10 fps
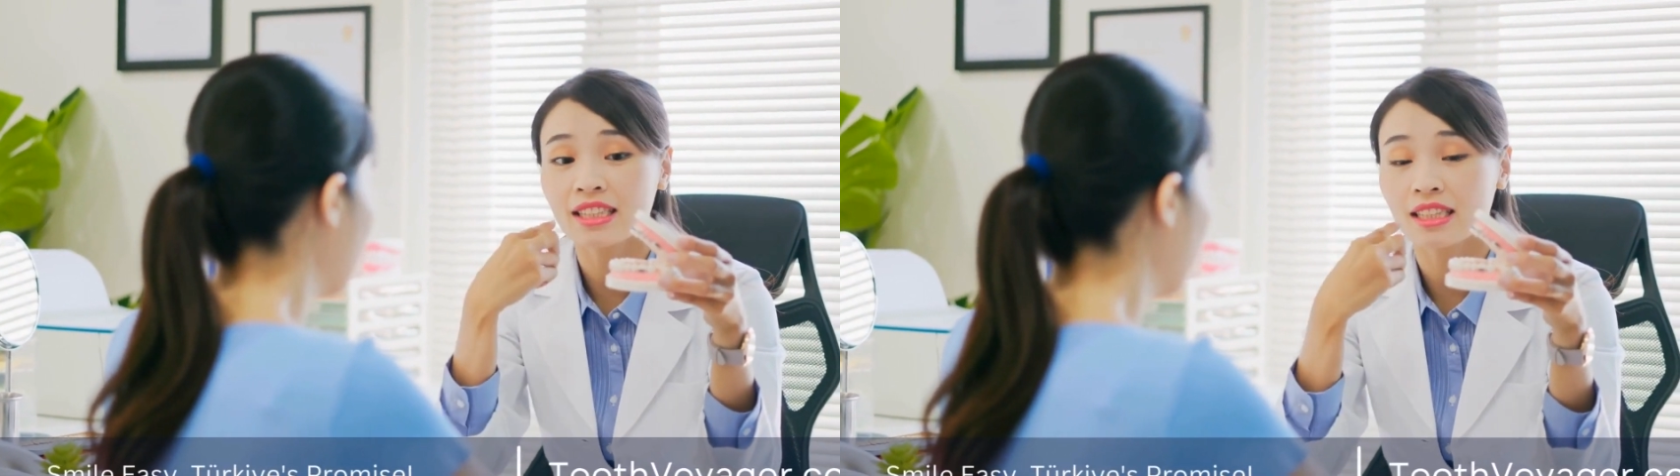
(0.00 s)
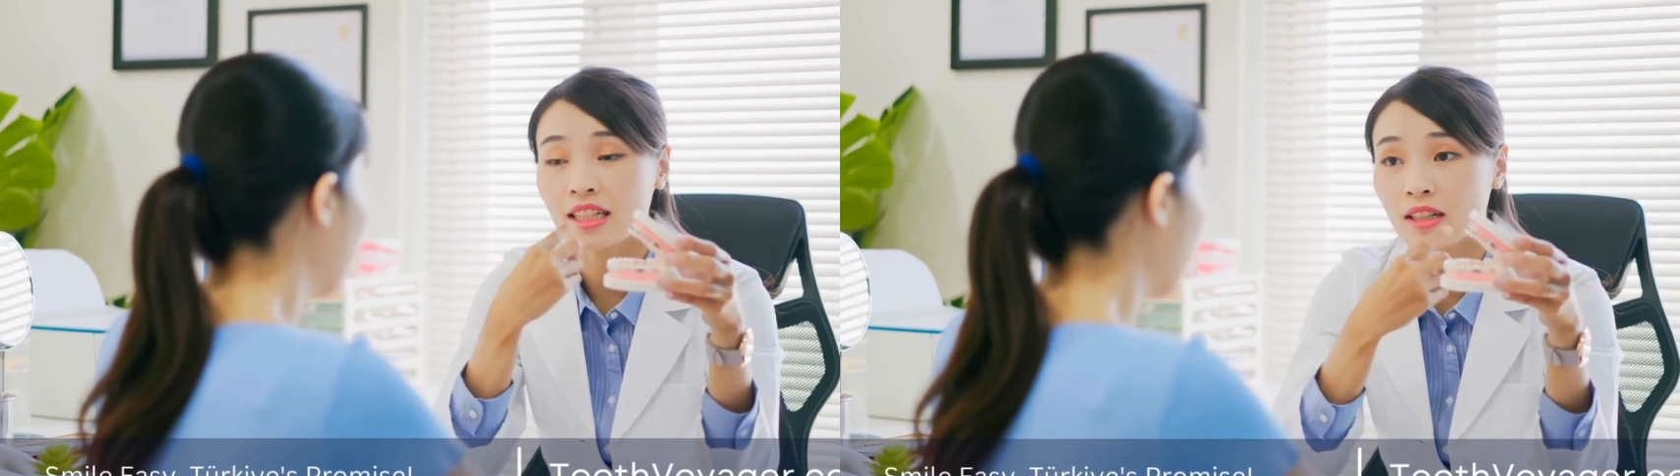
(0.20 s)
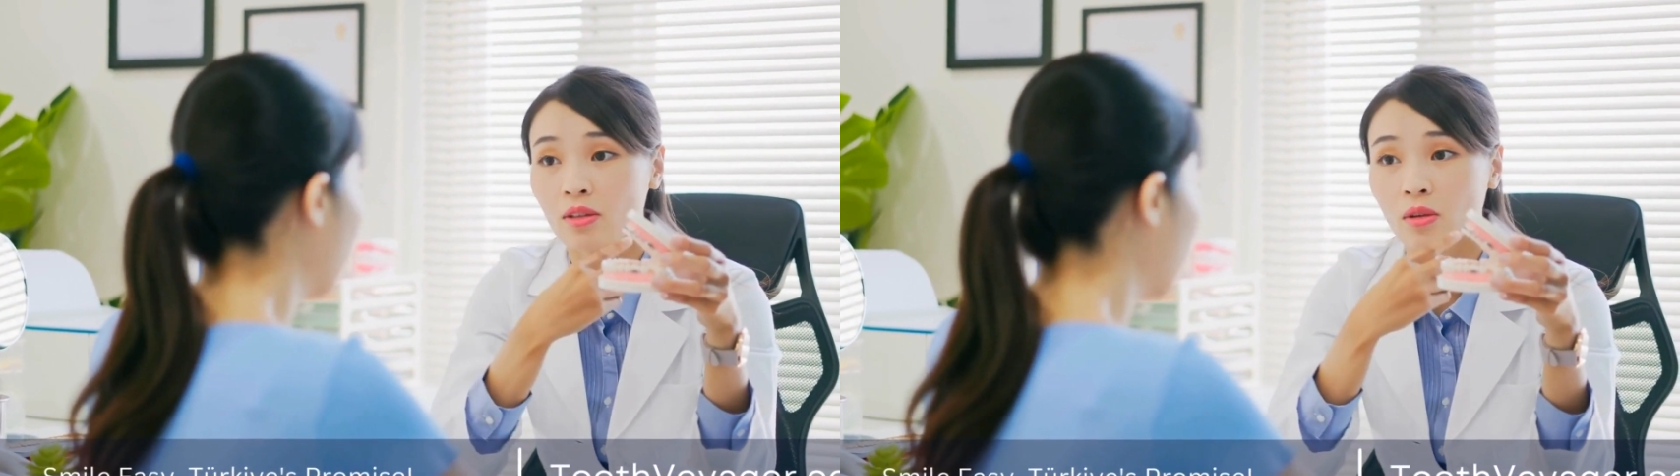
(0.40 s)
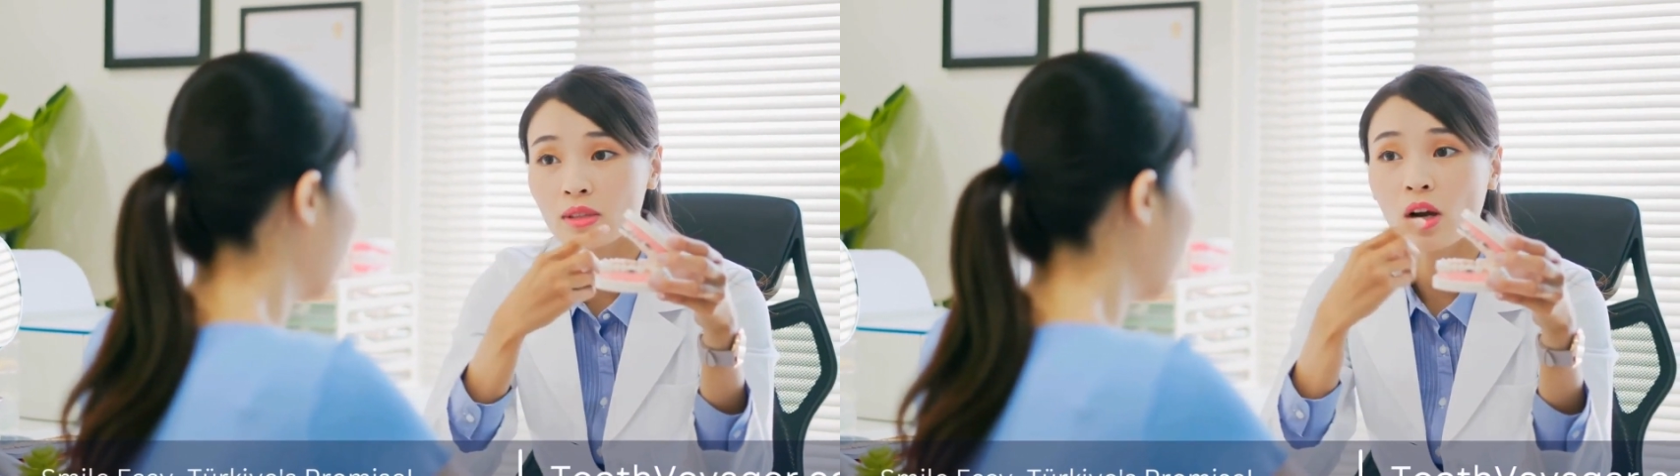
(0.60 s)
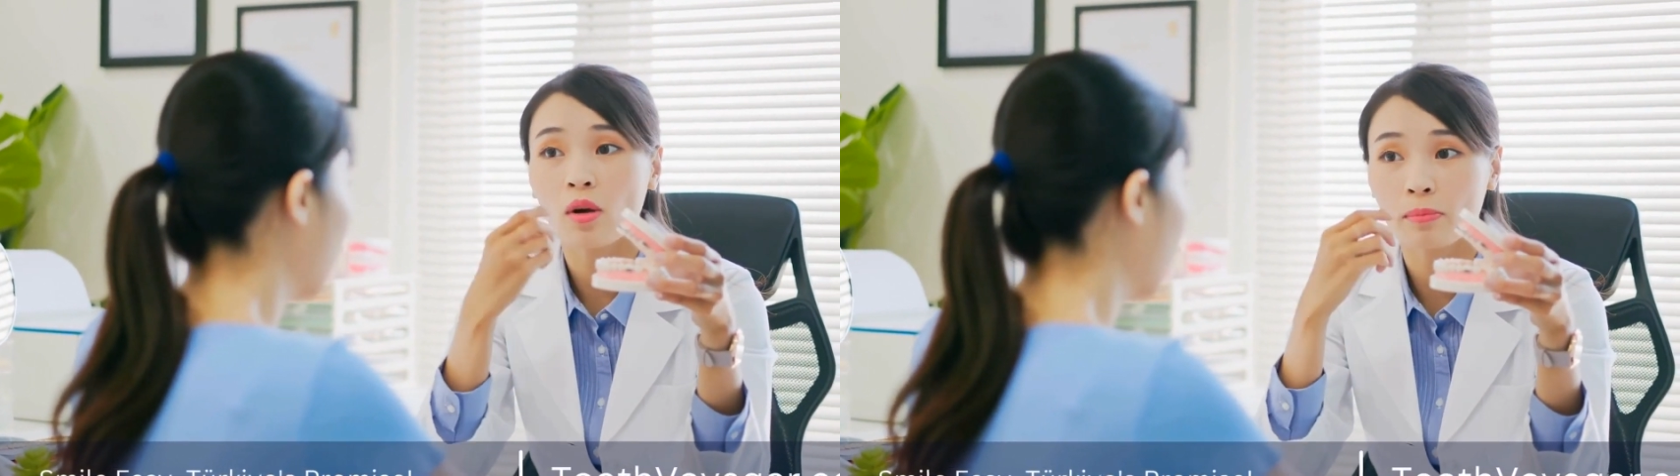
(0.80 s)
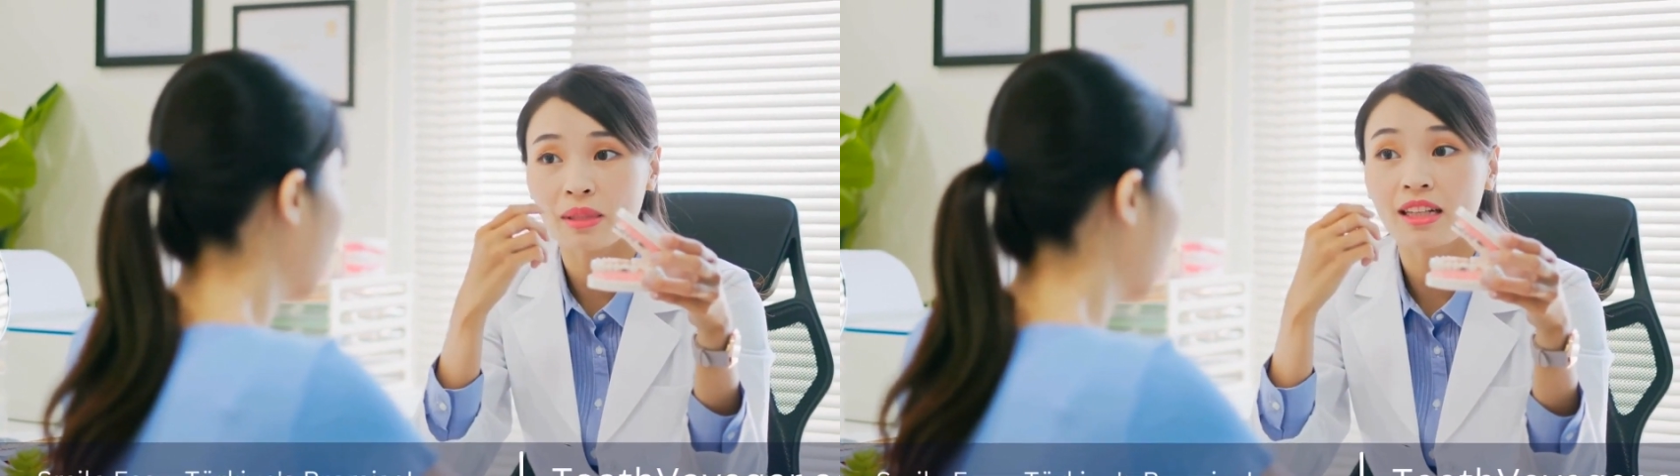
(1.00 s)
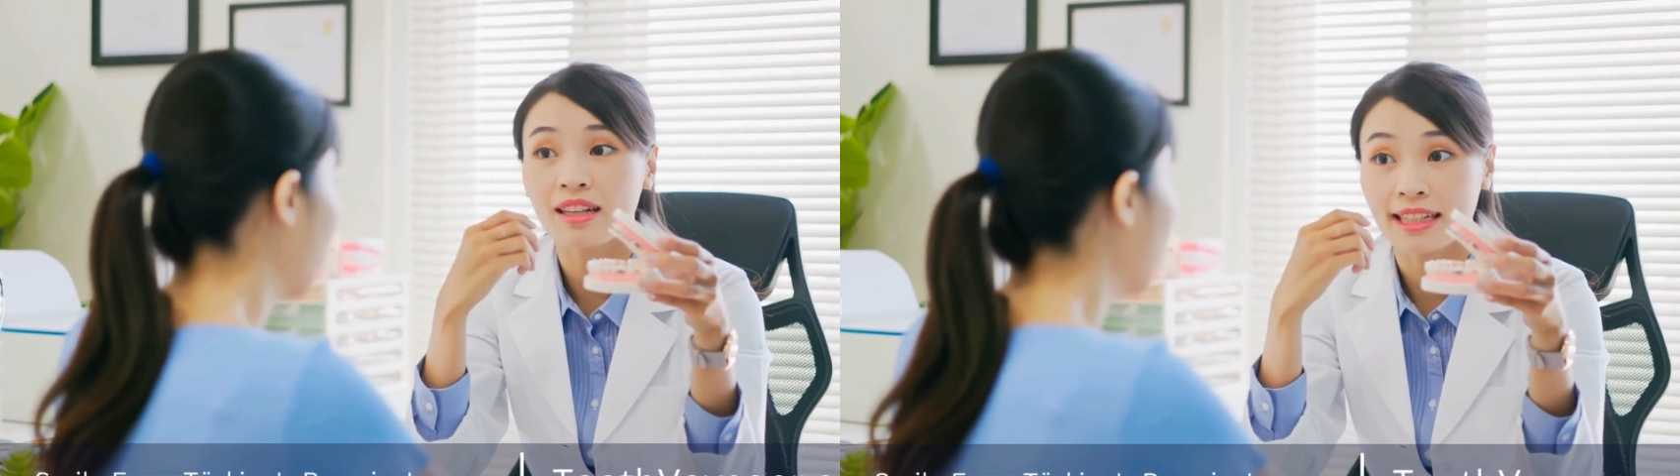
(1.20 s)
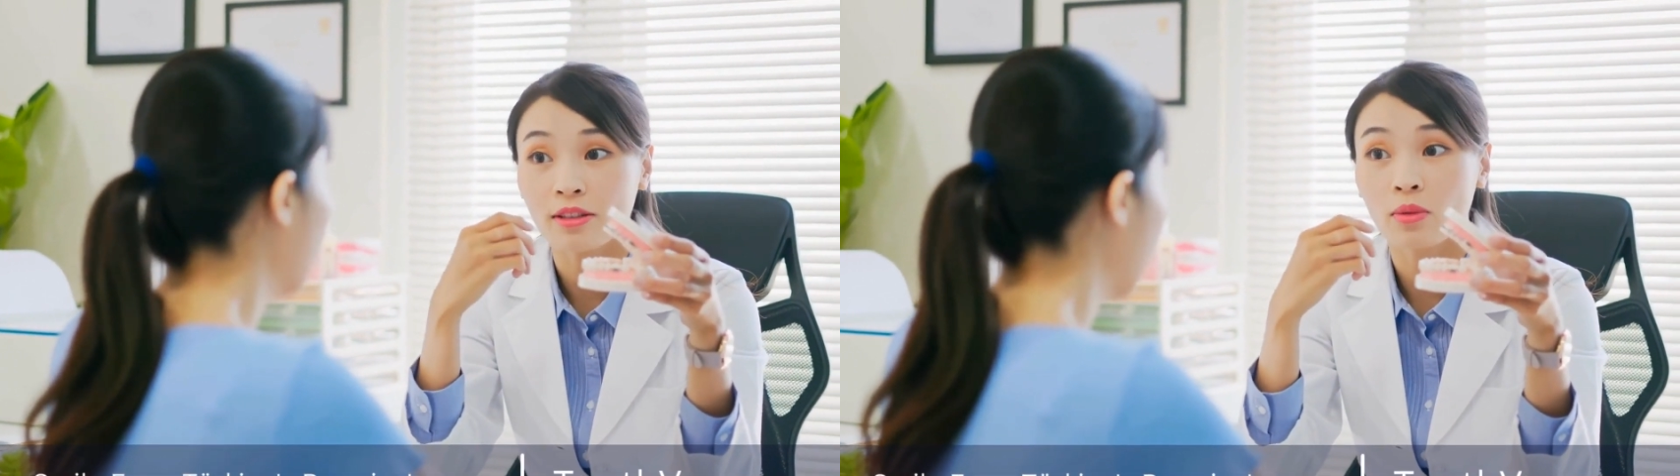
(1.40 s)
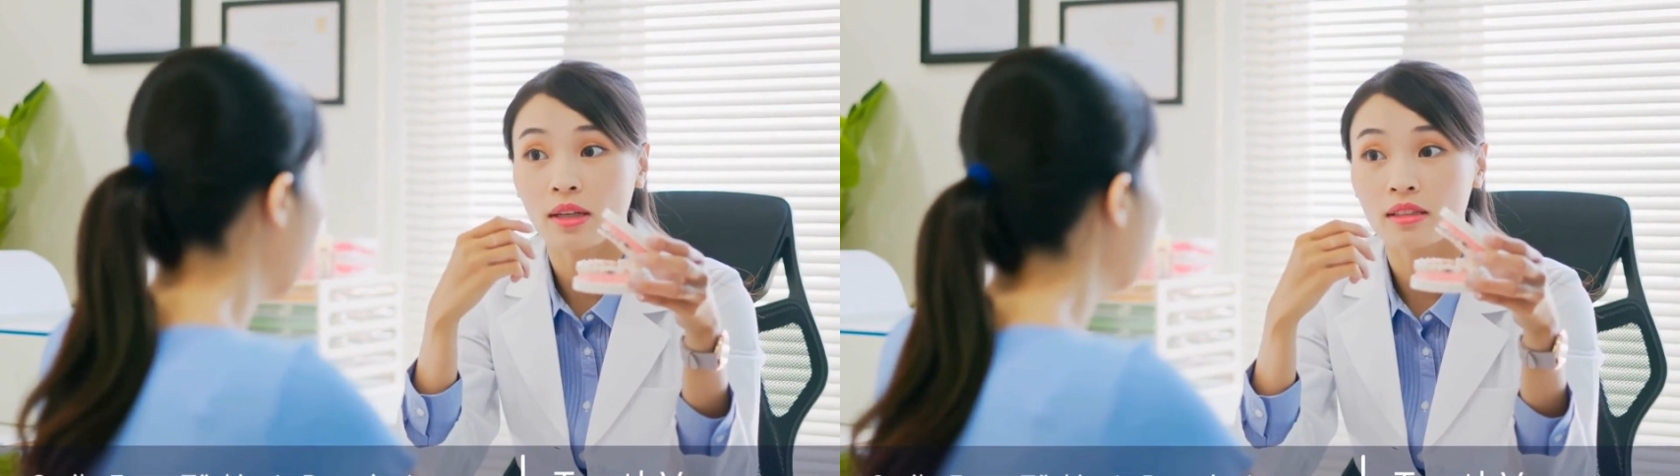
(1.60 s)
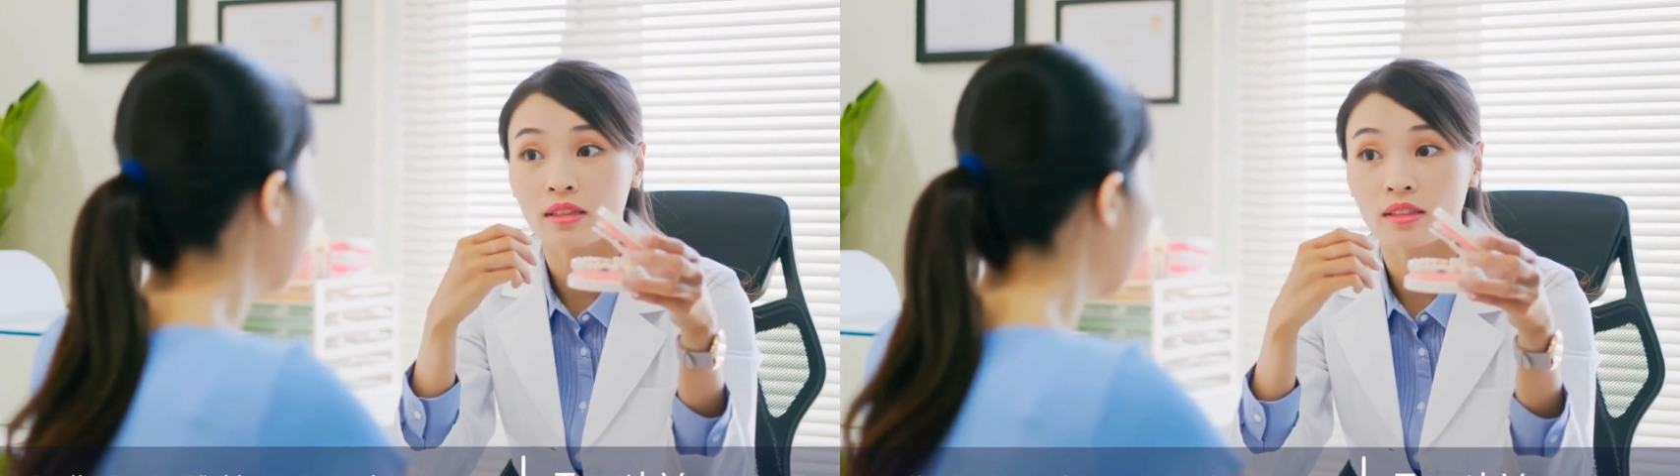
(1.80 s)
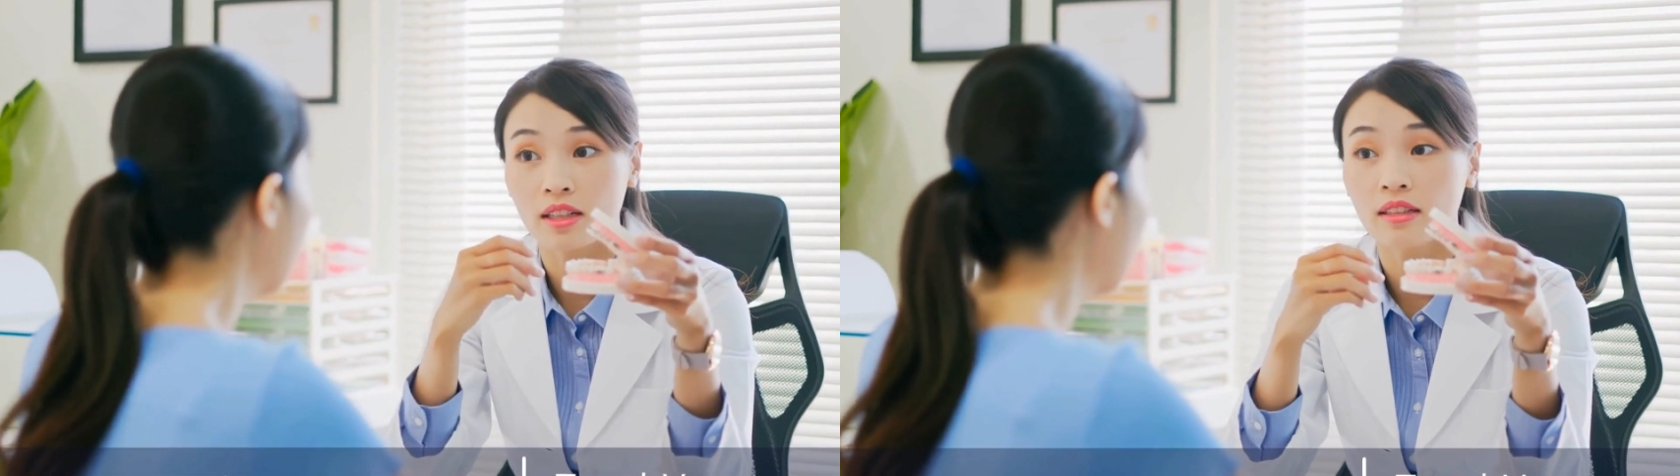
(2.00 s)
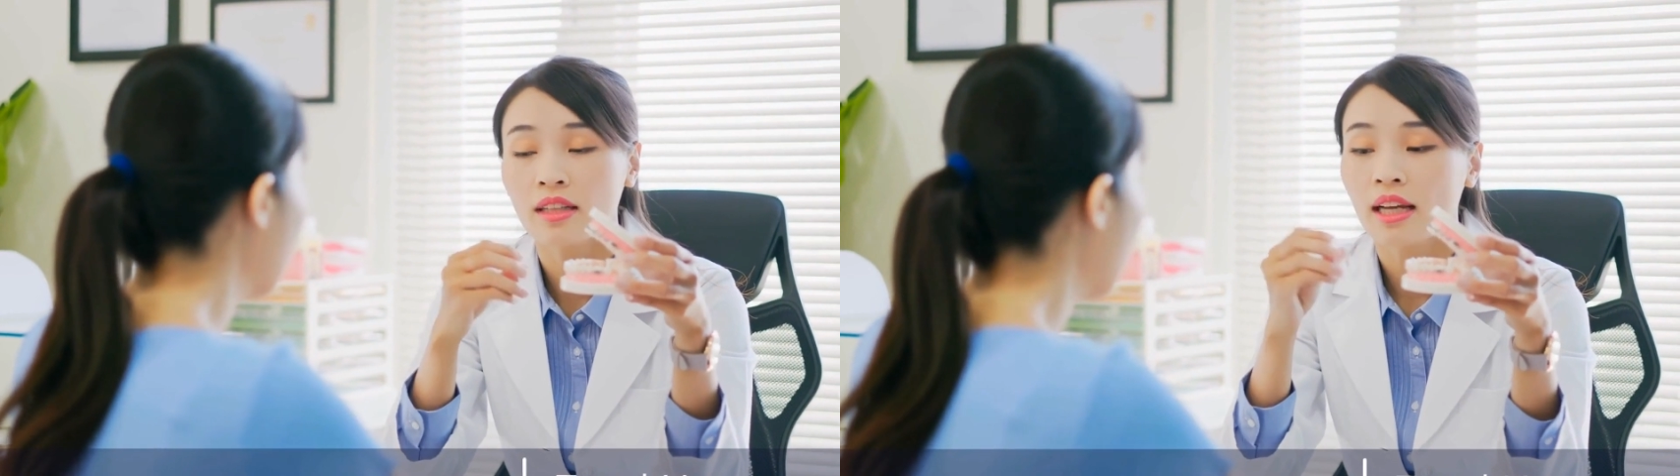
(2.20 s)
cleans and disinfects the inside,